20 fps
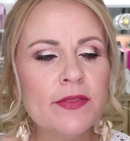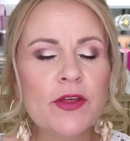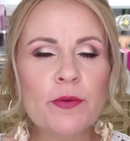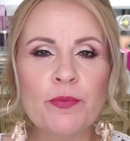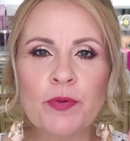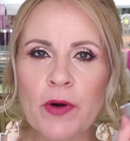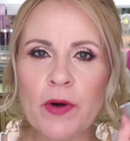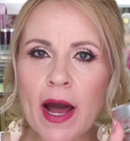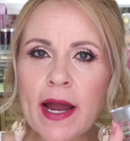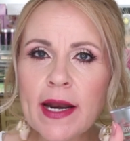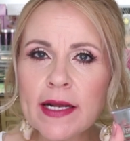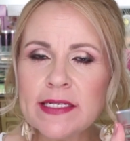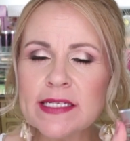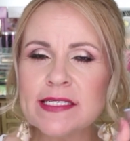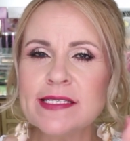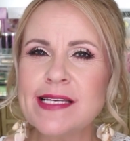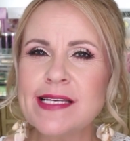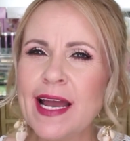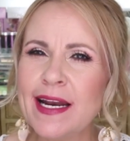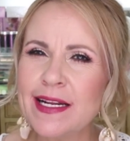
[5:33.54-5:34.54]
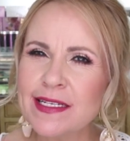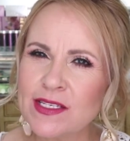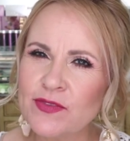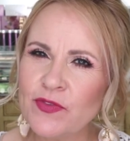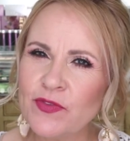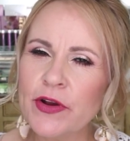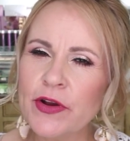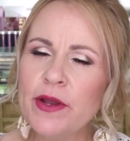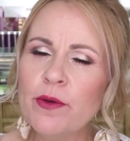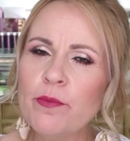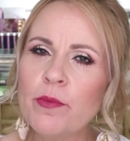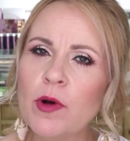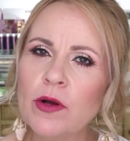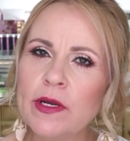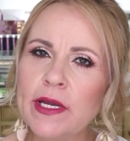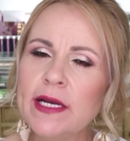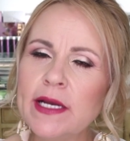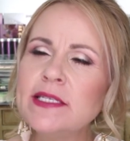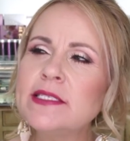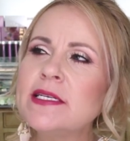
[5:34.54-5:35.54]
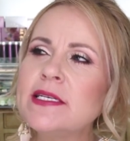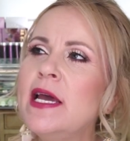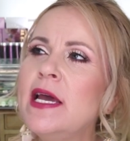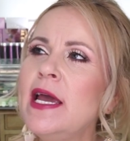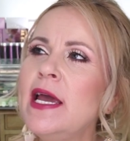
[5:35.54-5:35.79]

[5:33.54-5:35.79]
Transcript: the product inside, it's very emollient.